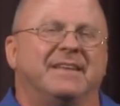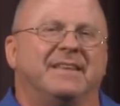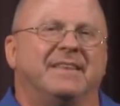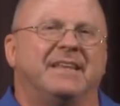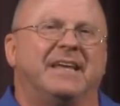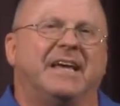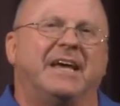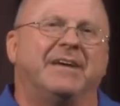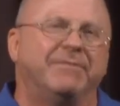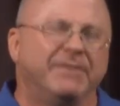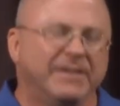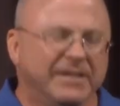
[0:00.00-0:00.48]

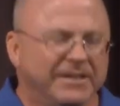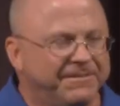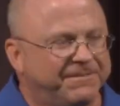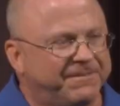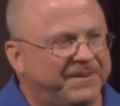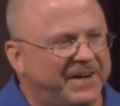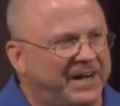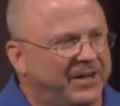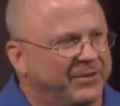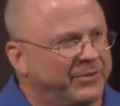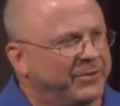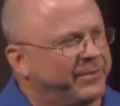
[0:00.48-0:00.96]
the Heavenly
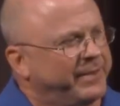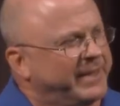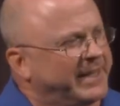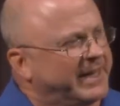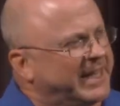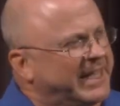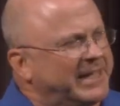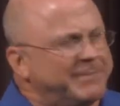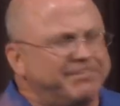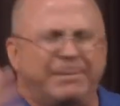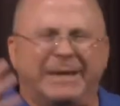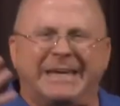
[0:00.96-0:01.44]
Father that
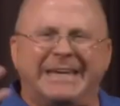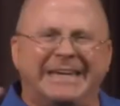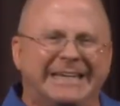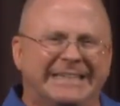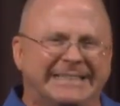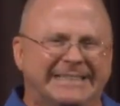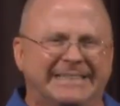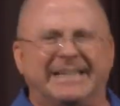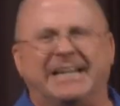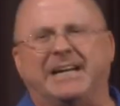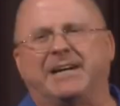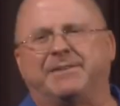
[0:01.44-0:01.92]
I
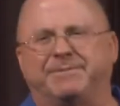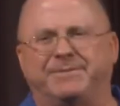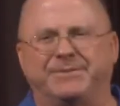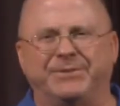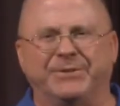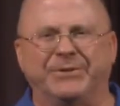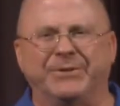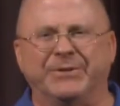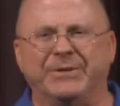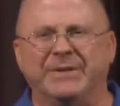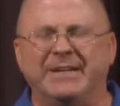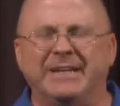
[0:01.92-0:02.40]
pant
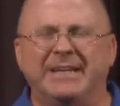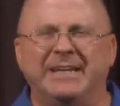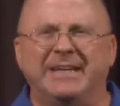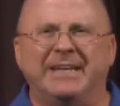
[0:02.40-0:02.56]
after?